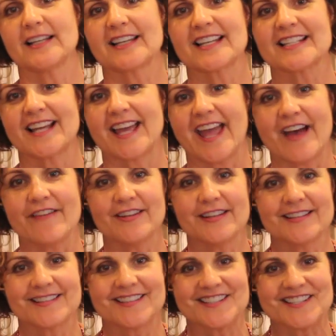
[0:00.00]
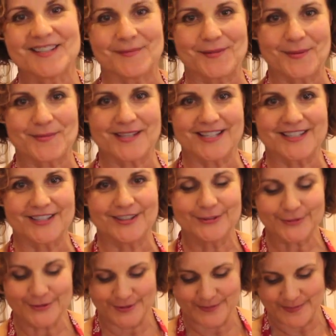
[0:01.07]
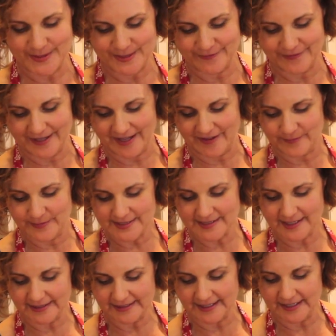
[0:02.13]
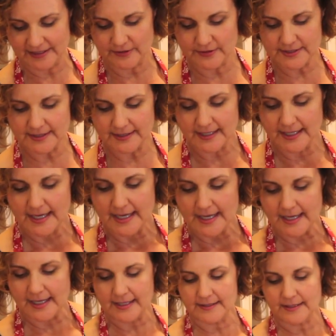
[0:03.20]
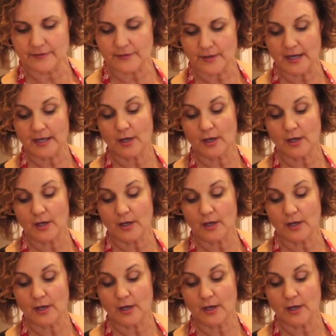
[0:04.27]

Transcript: because I have it. Sometimes I don't, but if I have masala, I use it. And then I